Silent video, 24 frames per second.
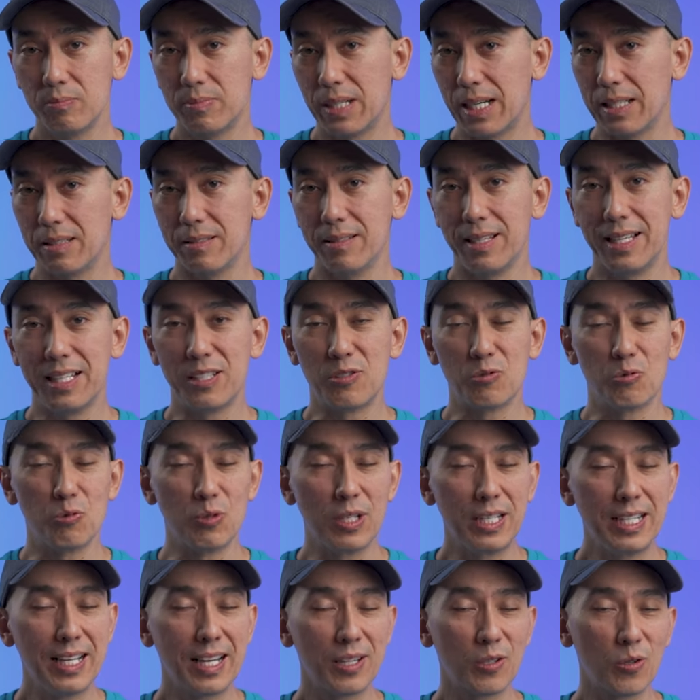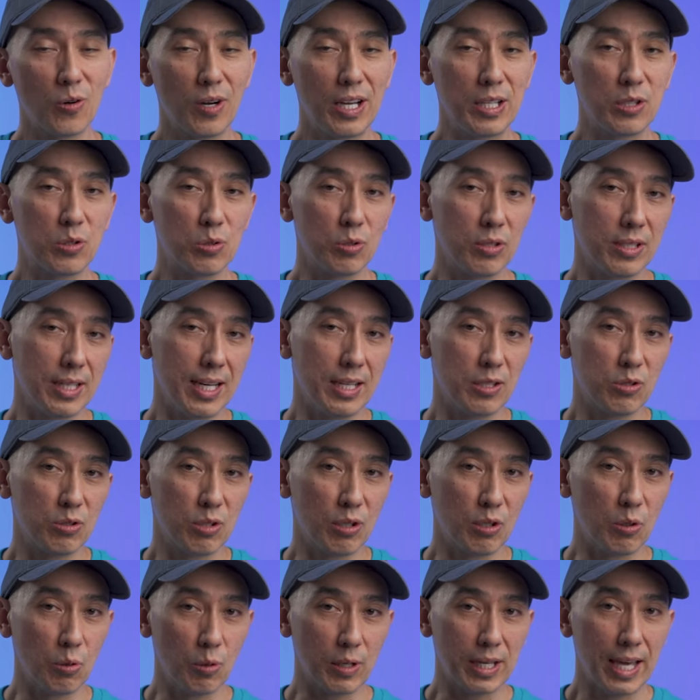but it's really annoying to get
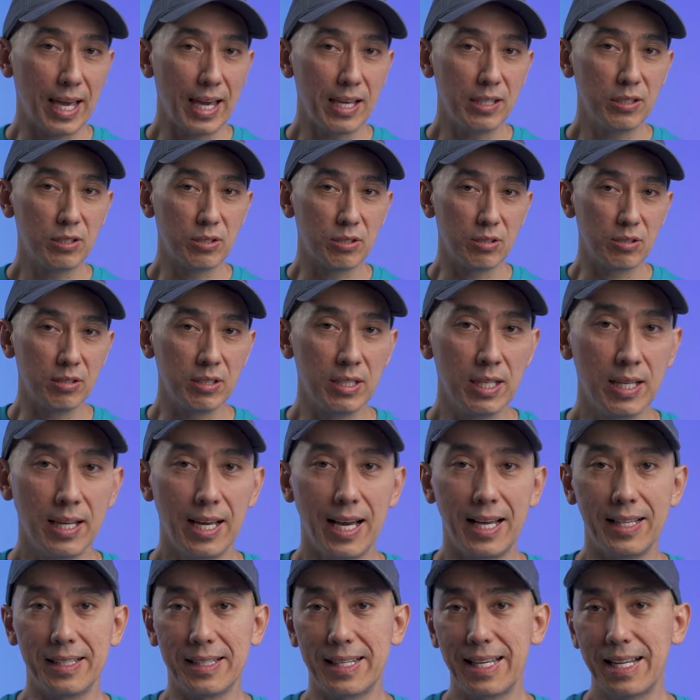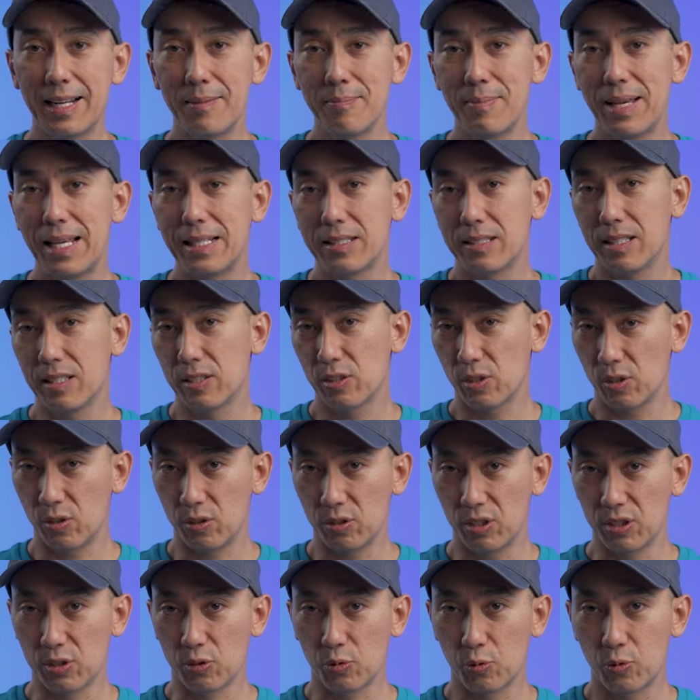to a location and get a message
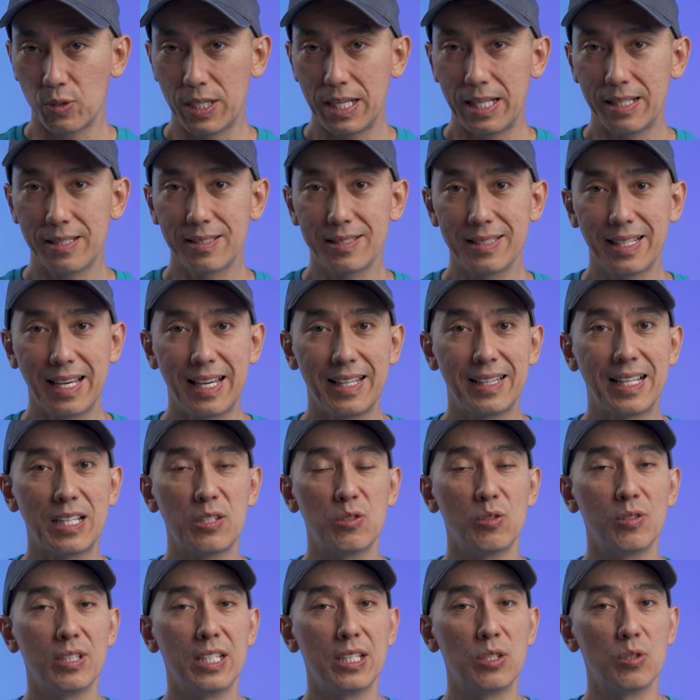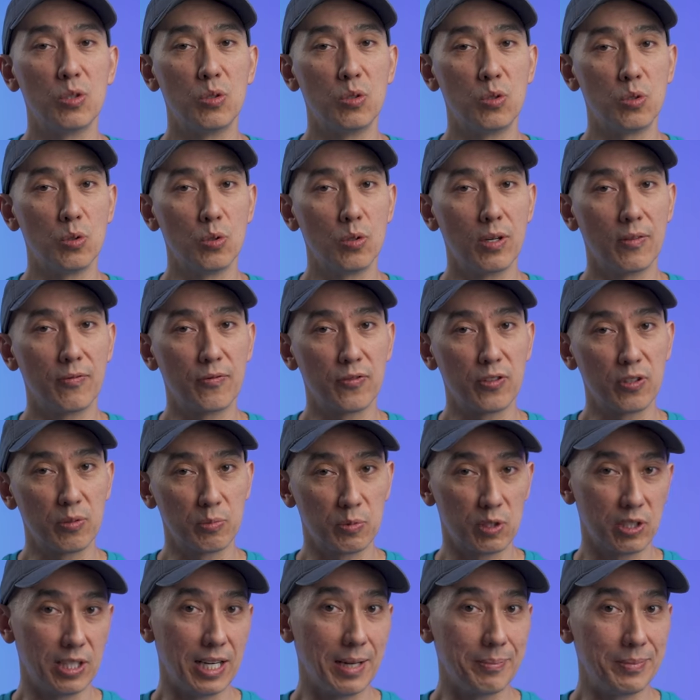on the screen saying that you need to do a
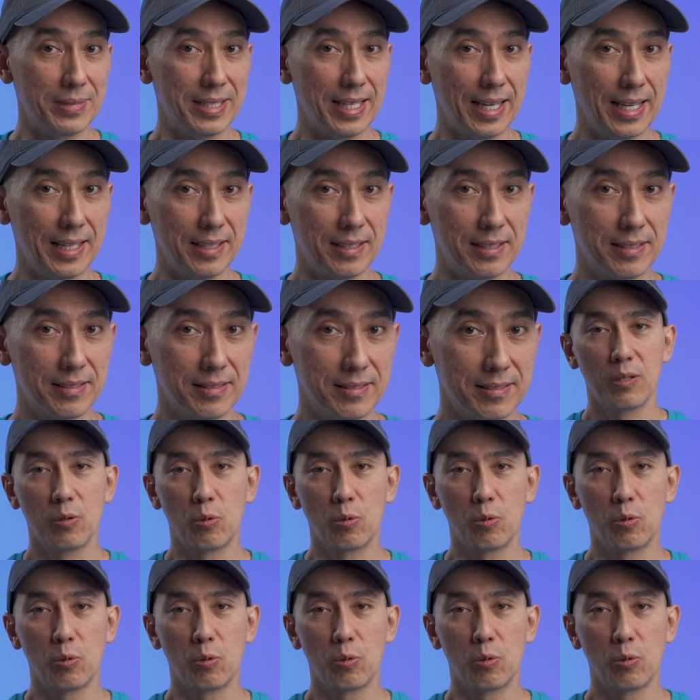firmware update,